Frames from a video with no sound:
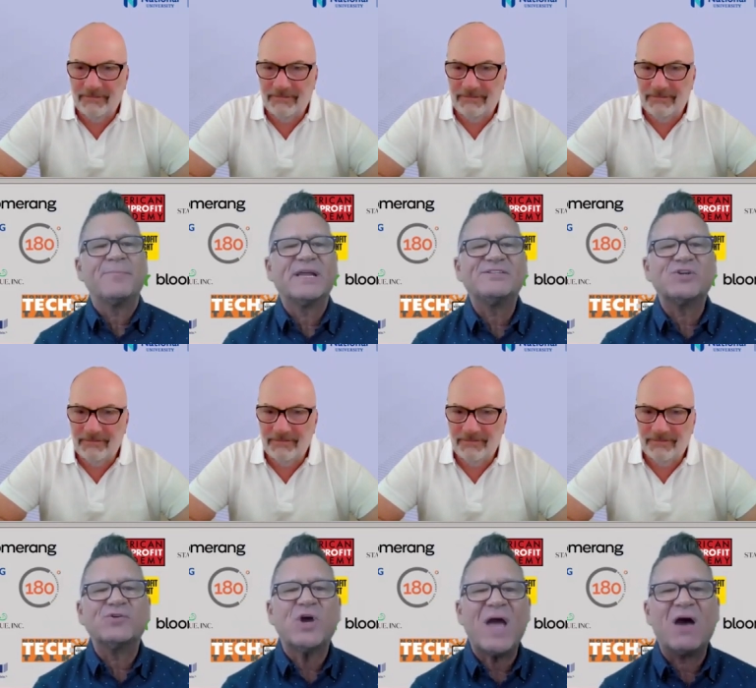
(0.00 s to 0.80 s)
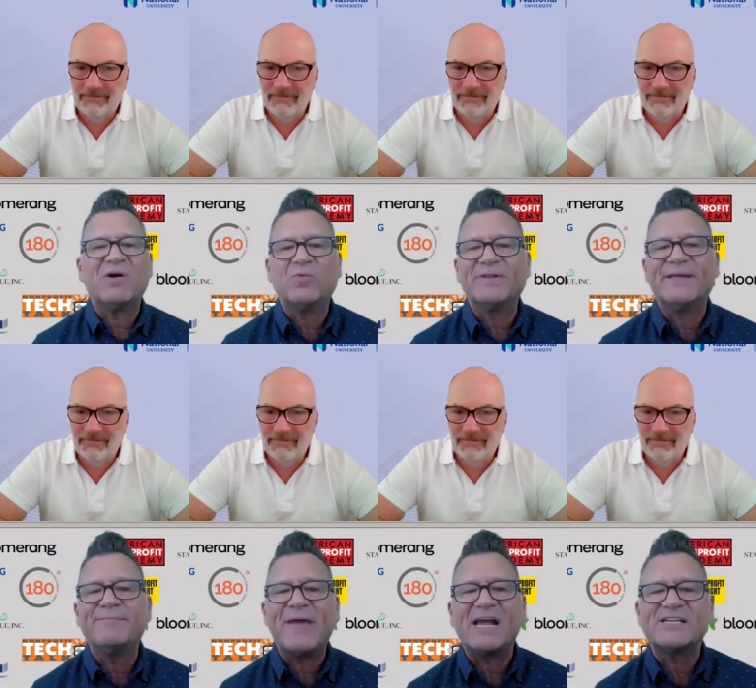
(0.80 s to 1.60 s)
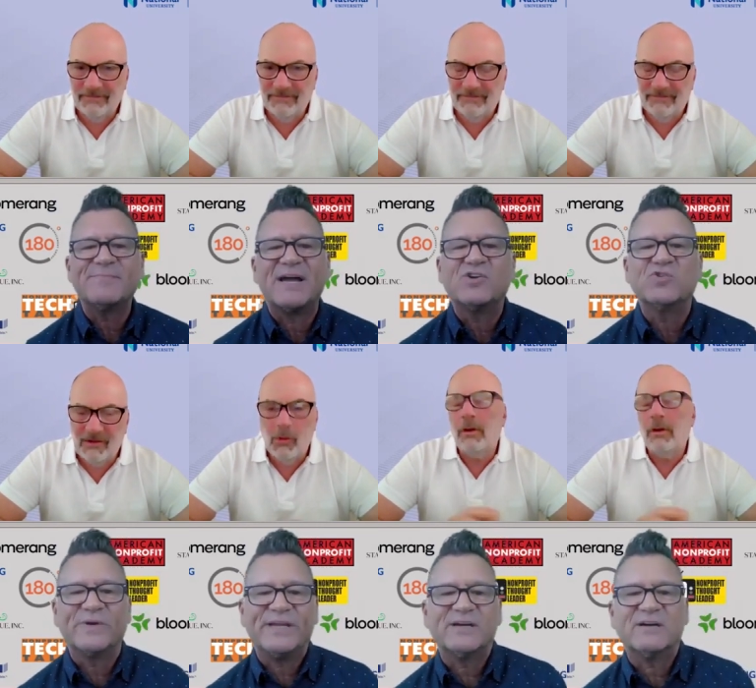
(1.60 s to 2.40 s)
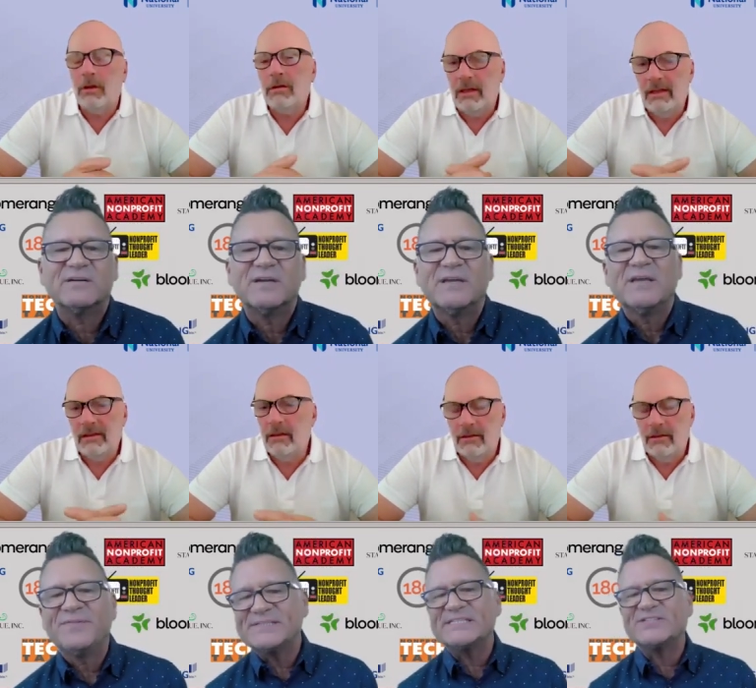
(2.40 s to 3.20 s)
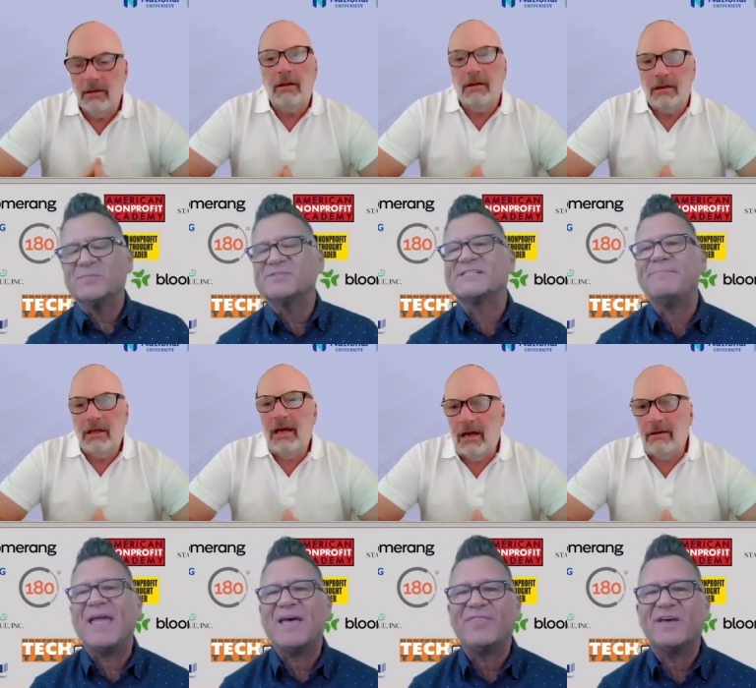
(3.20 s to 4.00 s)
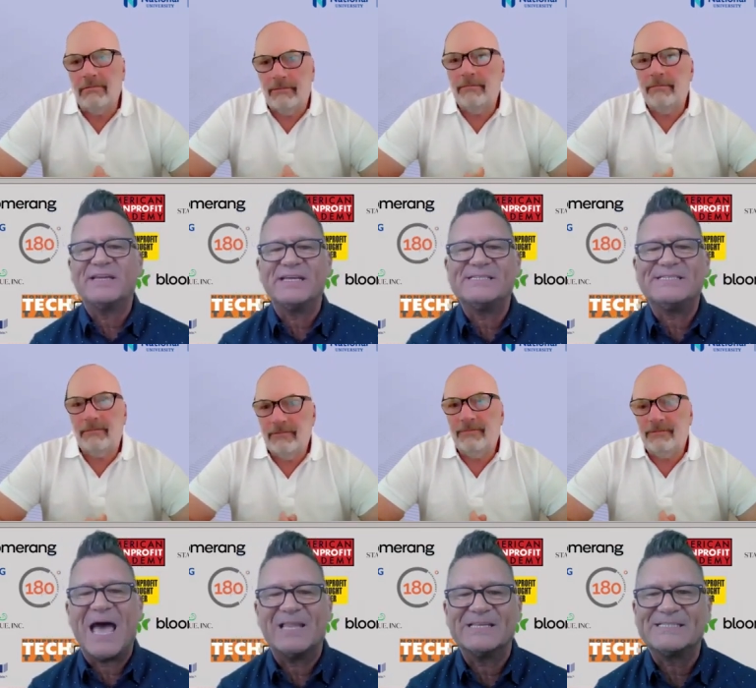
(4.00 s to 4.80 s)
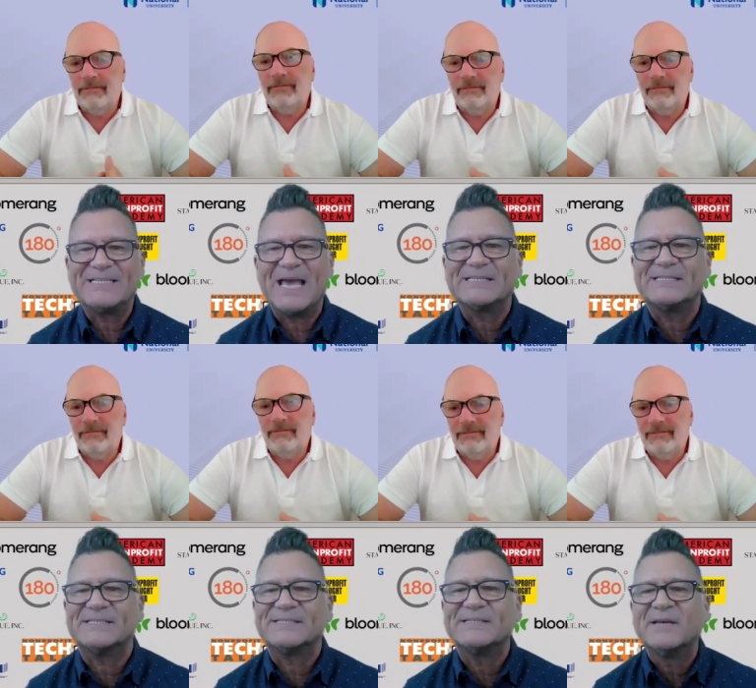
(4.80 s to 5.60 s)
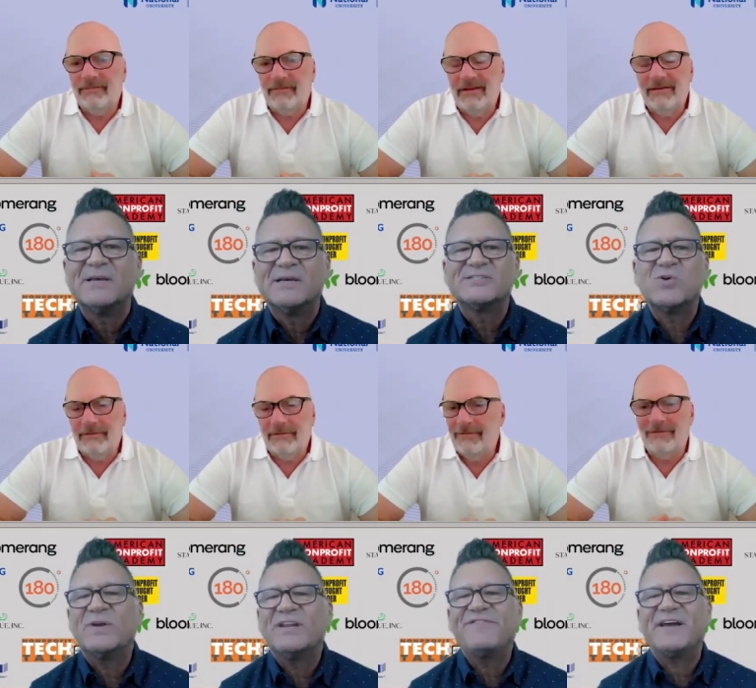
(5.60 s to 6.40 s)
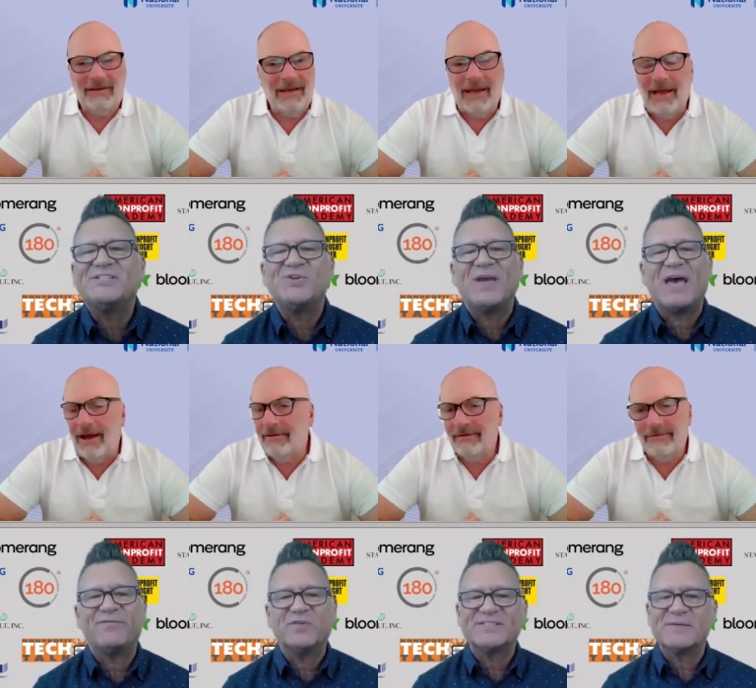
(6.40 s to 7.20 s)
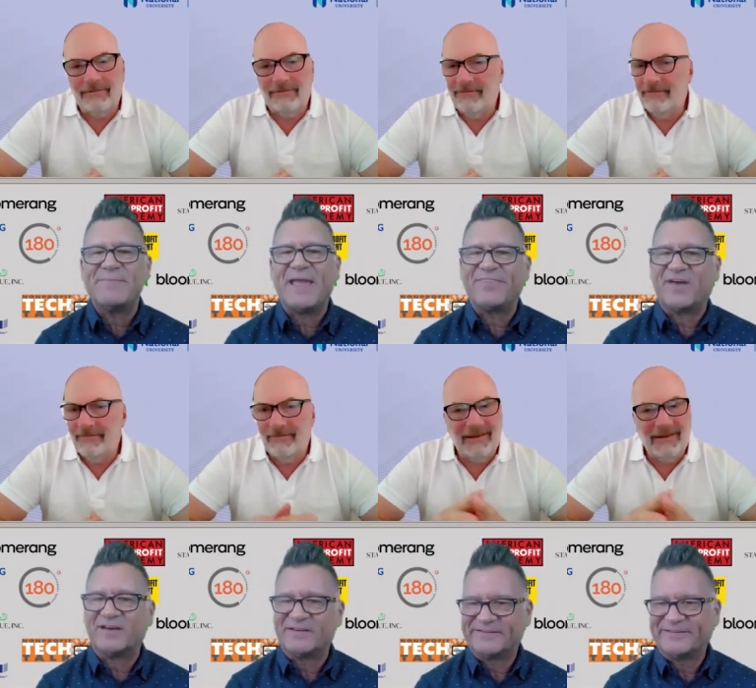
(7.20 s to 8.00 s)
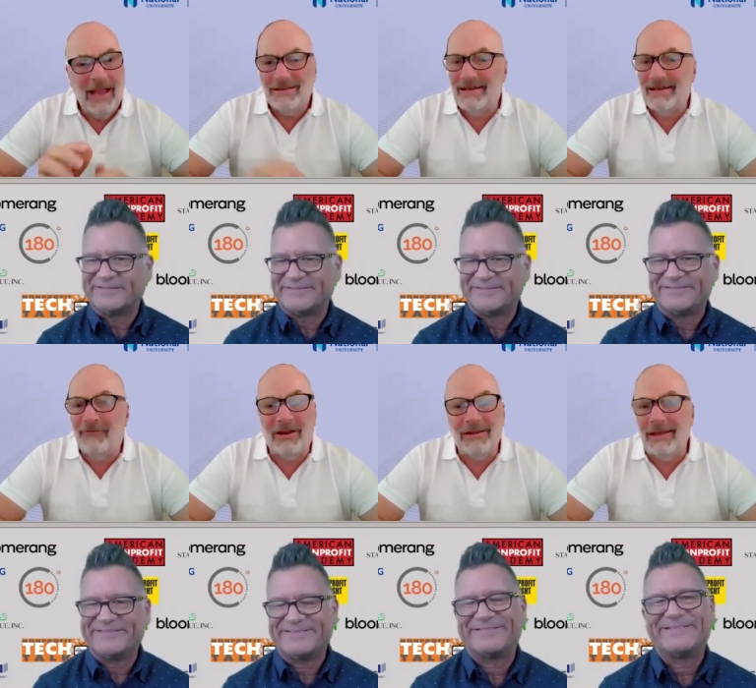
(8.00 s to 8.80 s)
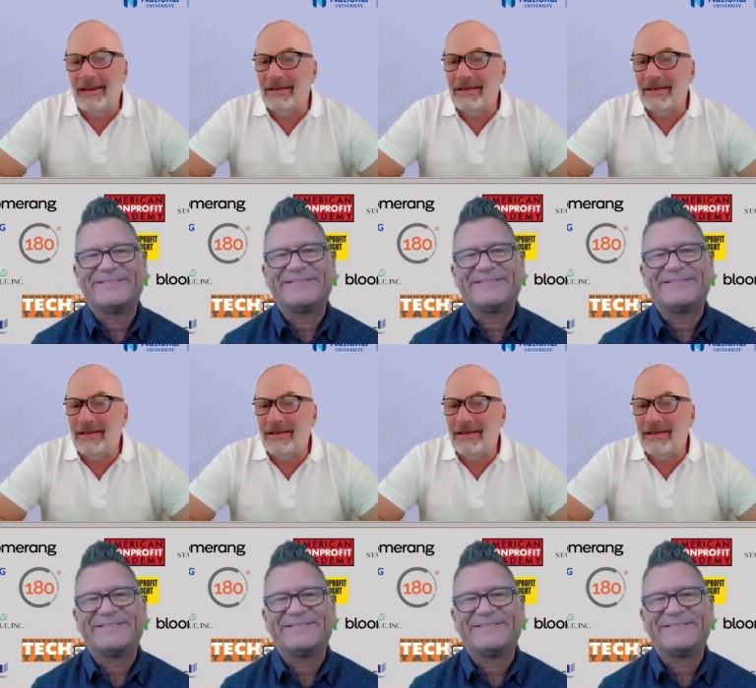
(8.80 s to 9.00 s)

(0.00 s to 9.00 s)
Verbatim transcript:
Speaker 1: but I don't know how it will impact my career. This is from
Speaker 2: Samantha yeah. in Dallas, Texas.
Speaker 1: So what advice
Speaker 2: yeah. do you have for Samantha? Definitely